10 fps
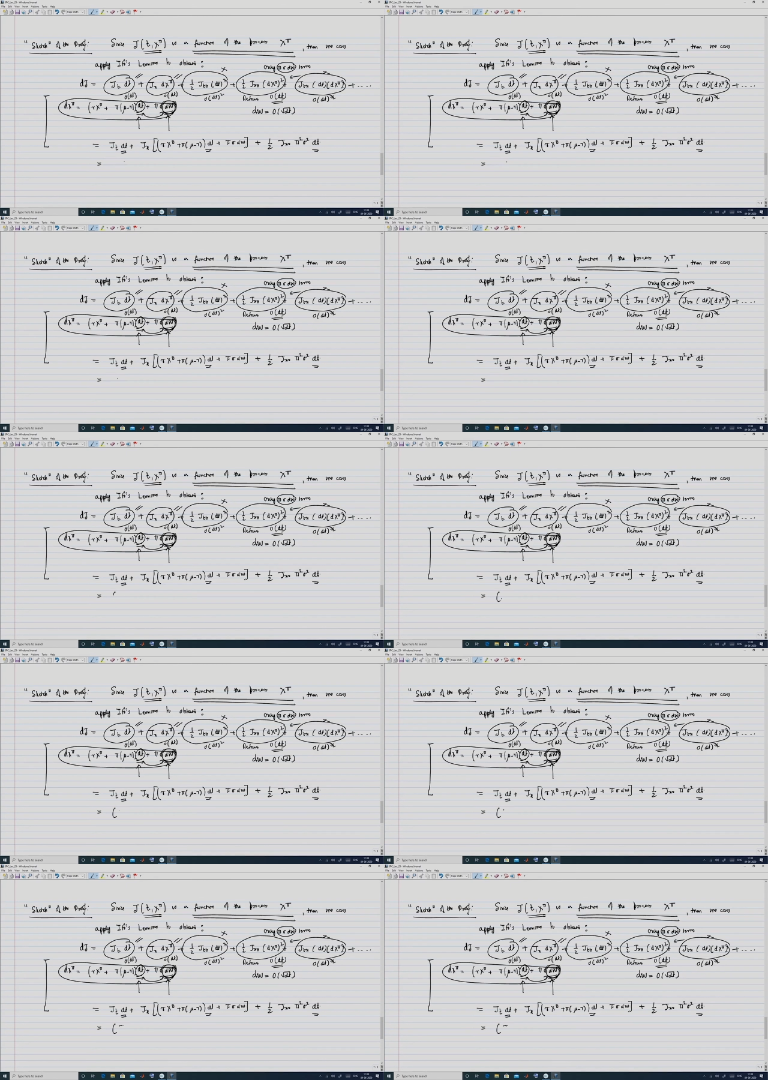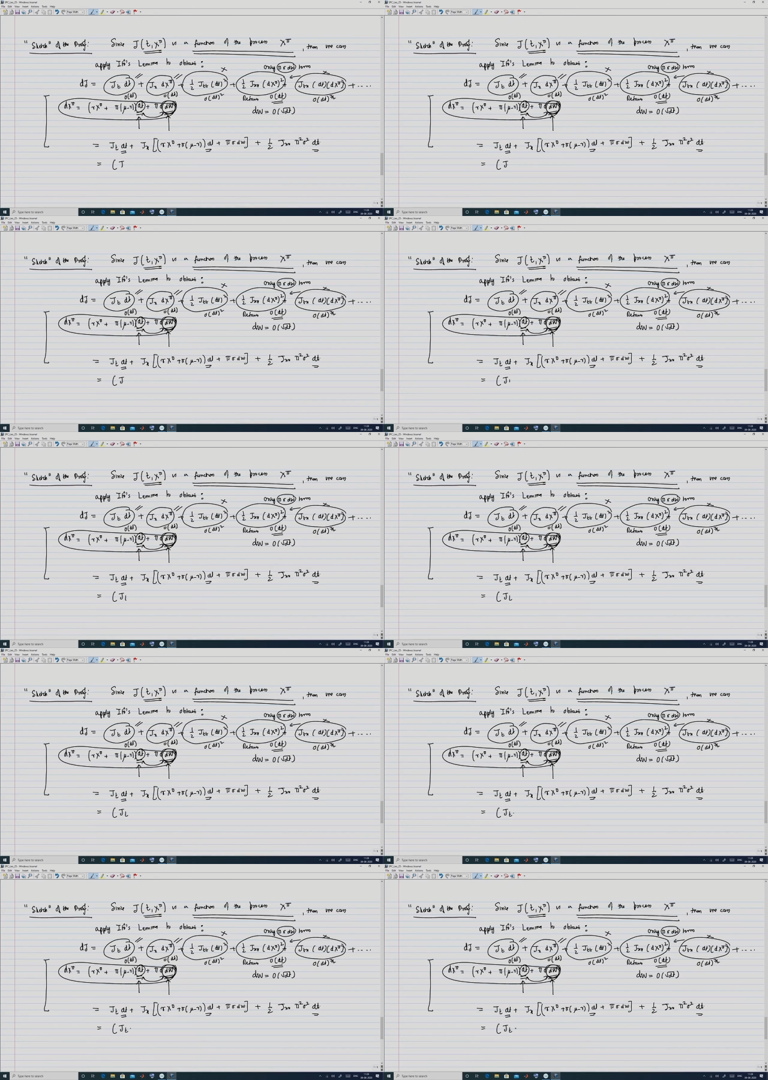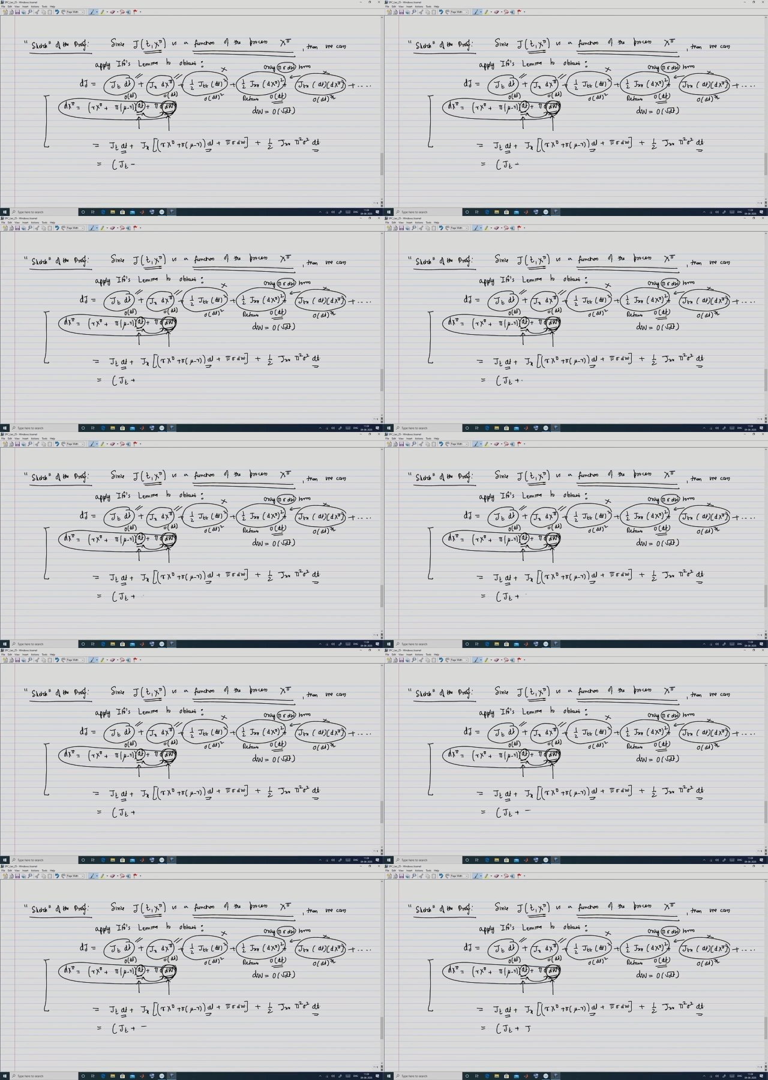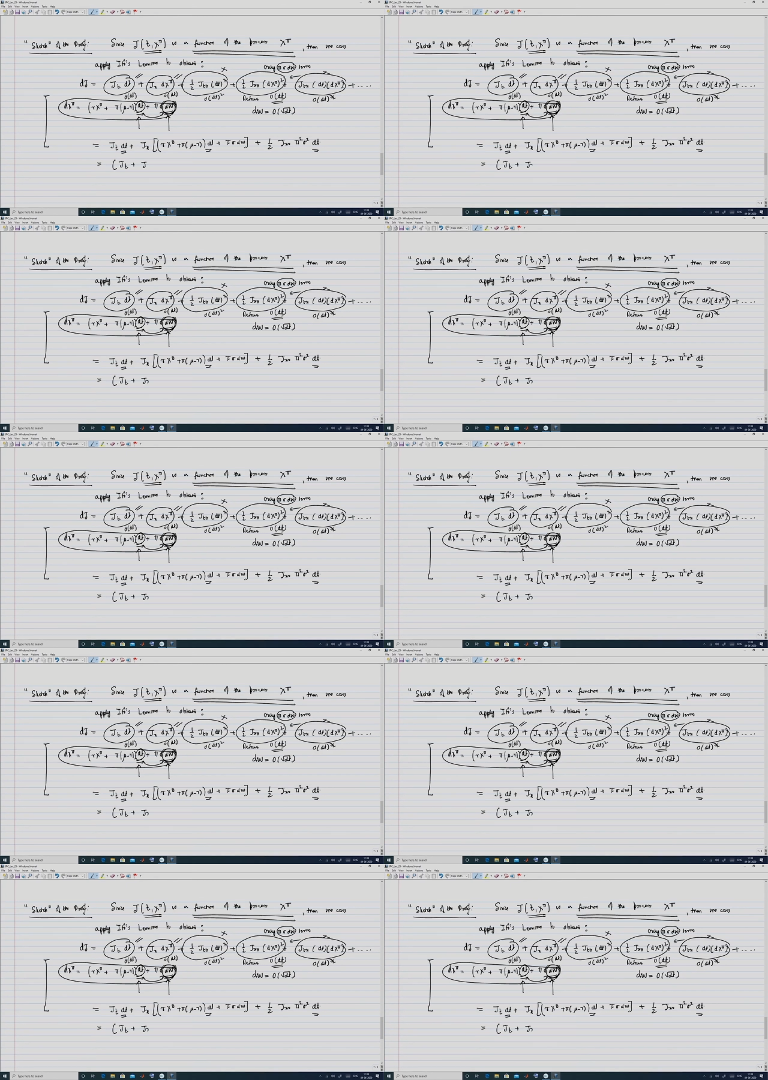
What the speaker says: No face is visible, so there are no lips to read.